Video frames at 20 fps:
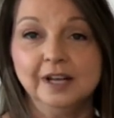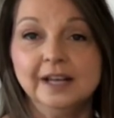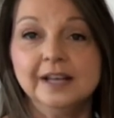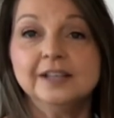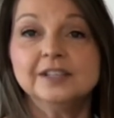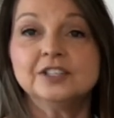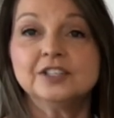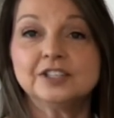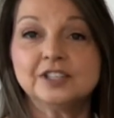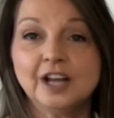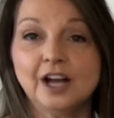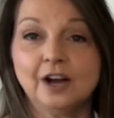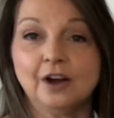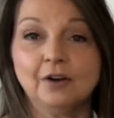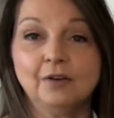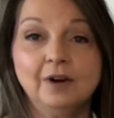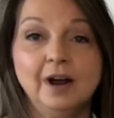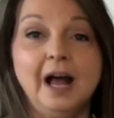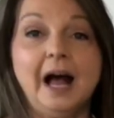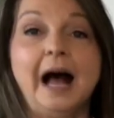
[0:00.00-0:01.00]

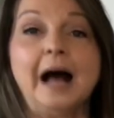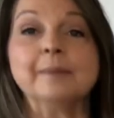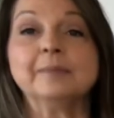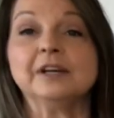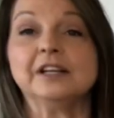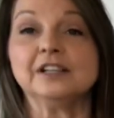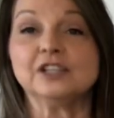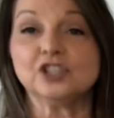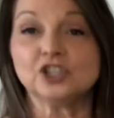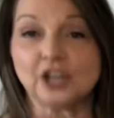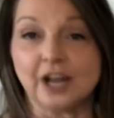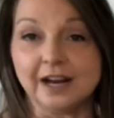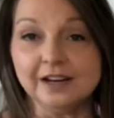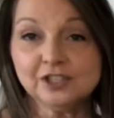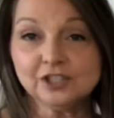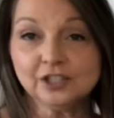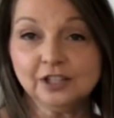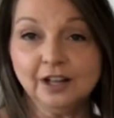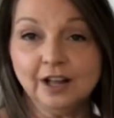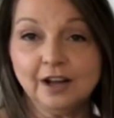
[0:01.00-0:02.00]
So I'm going to
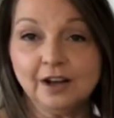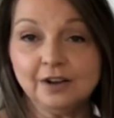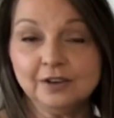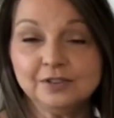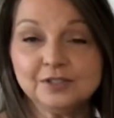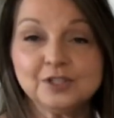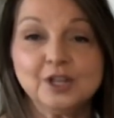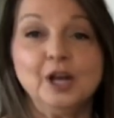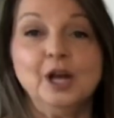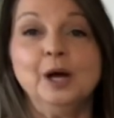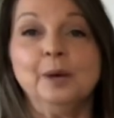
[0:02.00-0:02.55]
change clothes,